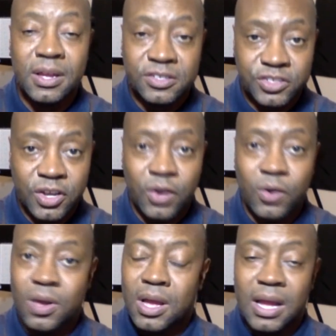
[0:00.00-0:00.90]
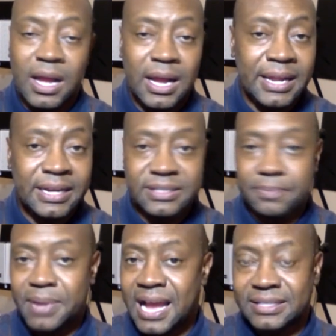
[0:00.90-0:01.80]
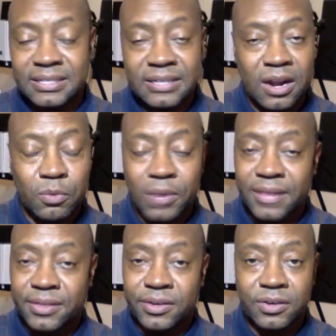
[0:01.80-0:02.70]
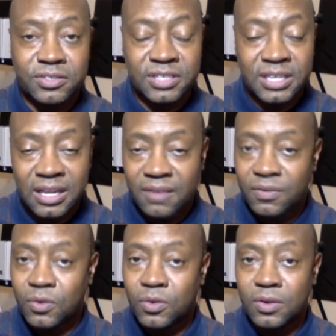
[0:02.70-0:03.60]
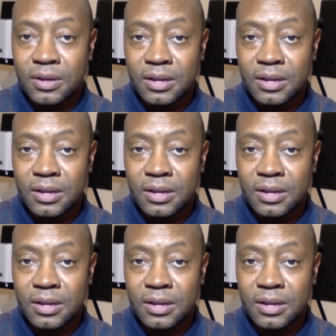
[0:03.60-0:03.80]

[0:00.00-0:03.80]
So it is impacting our weather, sea level,